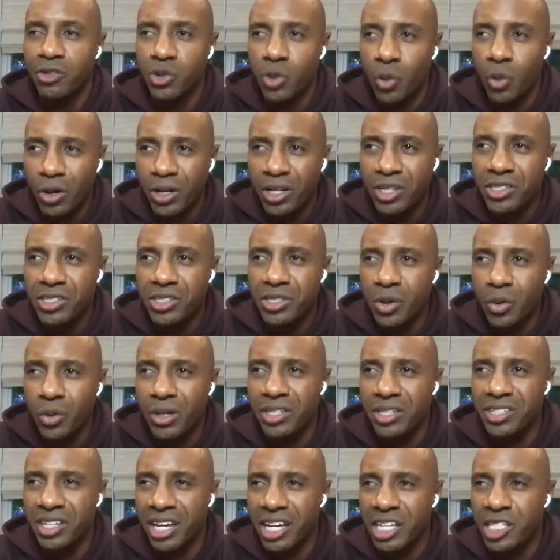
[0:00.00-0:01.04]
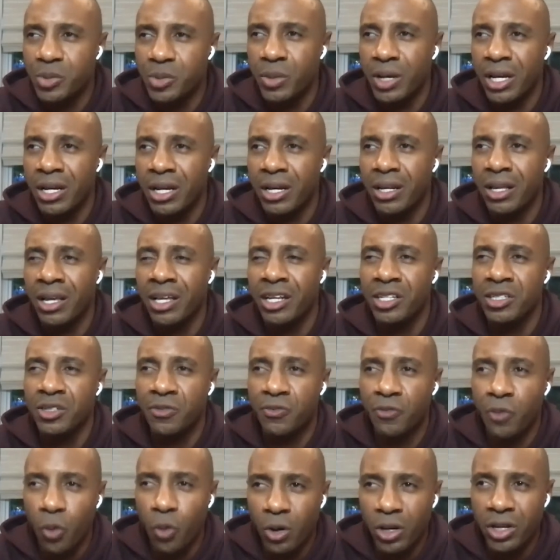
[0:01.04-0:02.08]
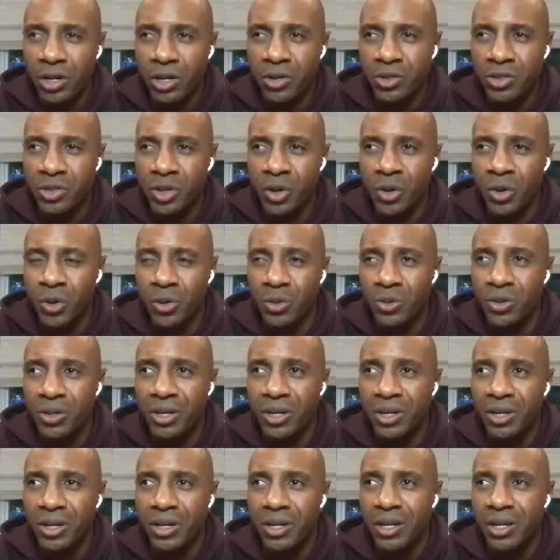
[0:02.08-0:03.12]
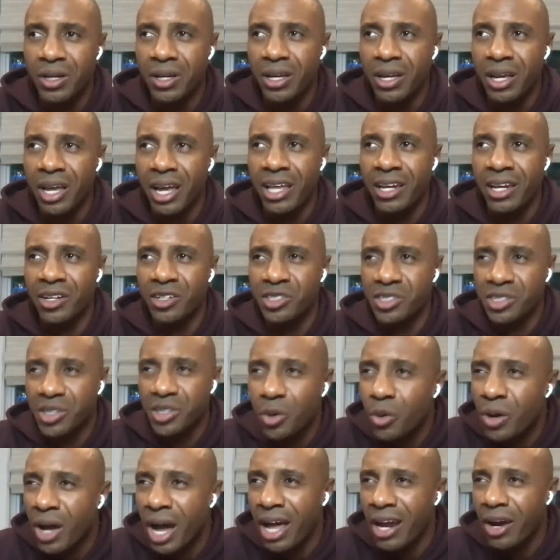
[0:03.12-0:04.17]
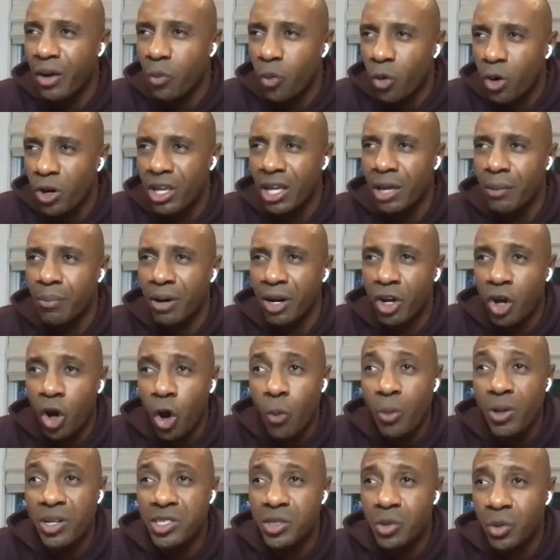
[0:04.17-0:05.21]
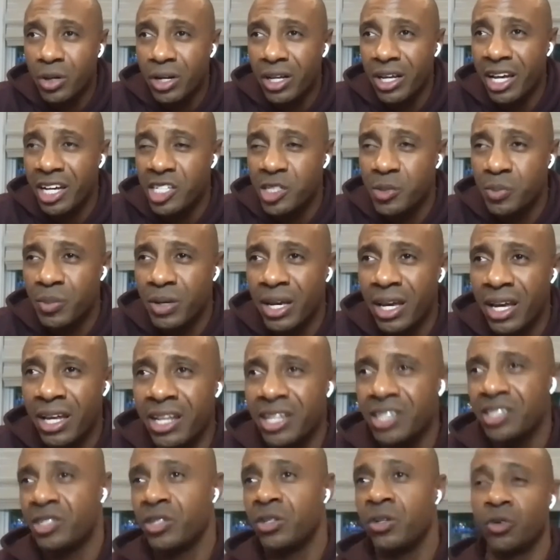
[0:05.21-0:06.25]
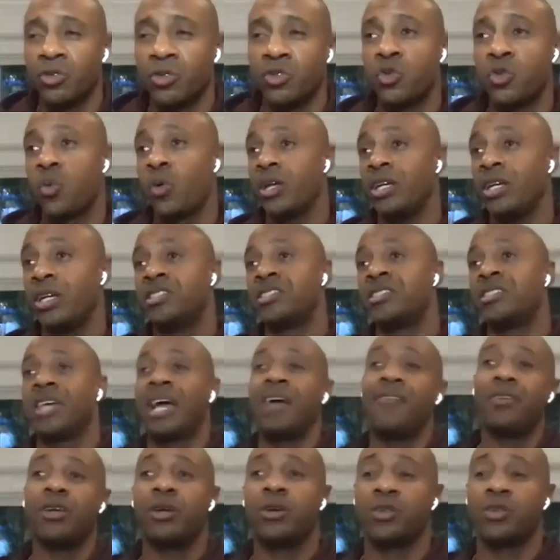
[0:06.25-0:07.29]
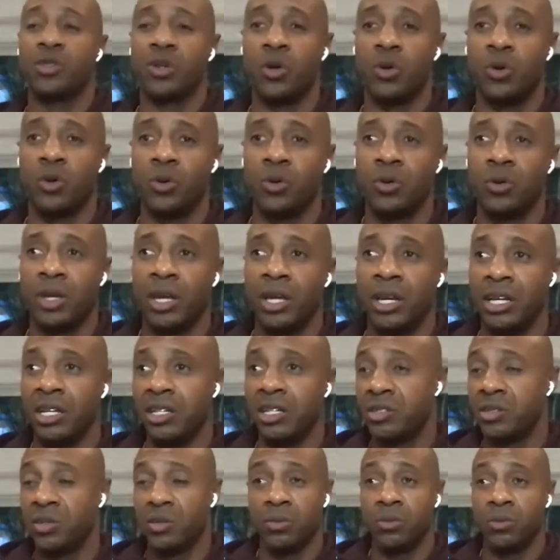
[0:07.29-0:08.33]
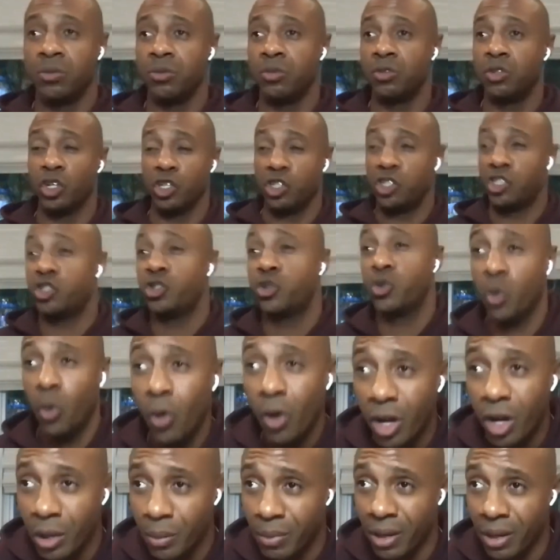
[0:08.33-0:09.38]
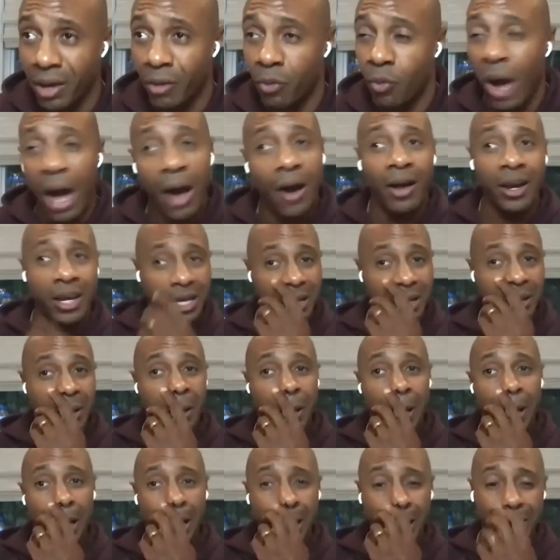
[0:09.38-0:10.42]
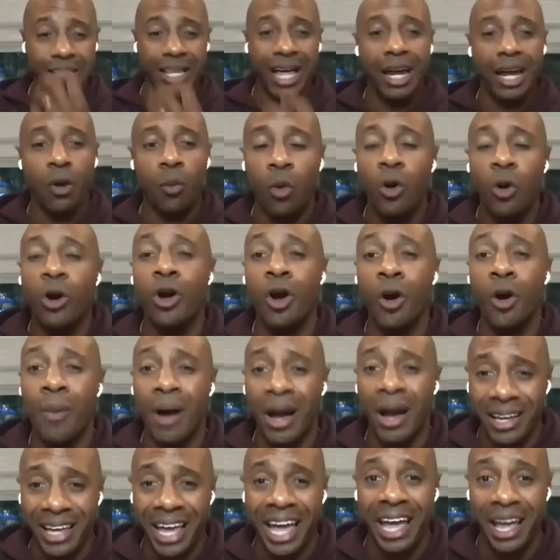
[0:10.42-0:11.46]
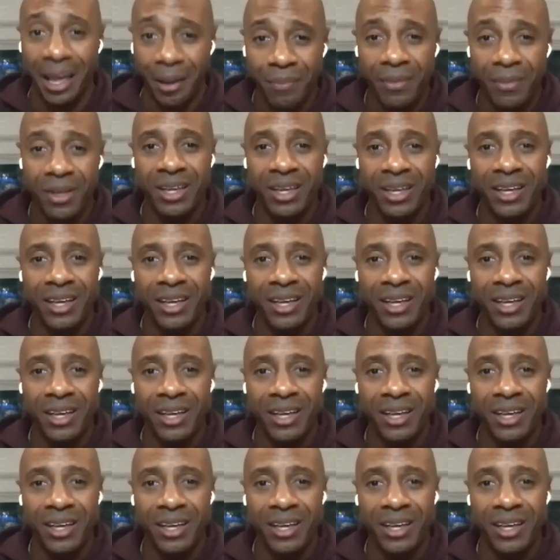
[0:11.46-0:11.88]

Jordan's doing this against me and, and he's 40 years old and they're still kind of working, but Kobe's doing against me and he's, you know, 27 years old and he's destroying me. Wow, I need I need a lot of work on my game.